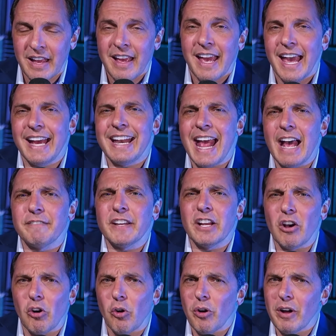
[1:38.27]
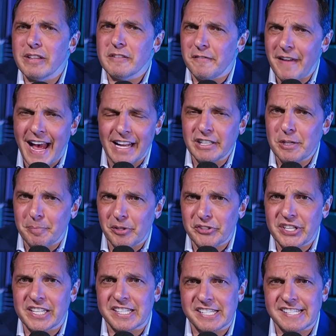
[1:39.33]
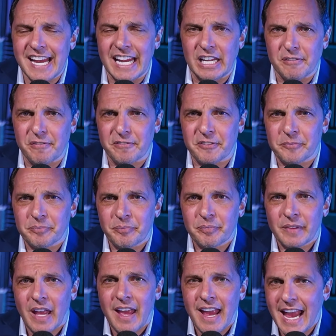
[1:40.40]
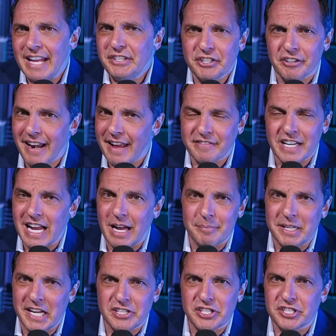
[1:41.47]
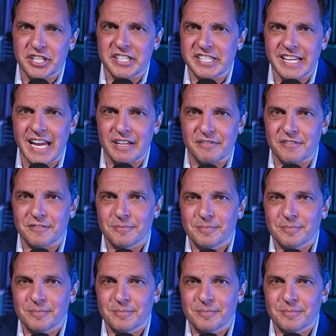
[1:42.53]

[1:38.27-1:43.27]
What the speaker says: and having all the valuables in a safe and you don't have the combination to the safe.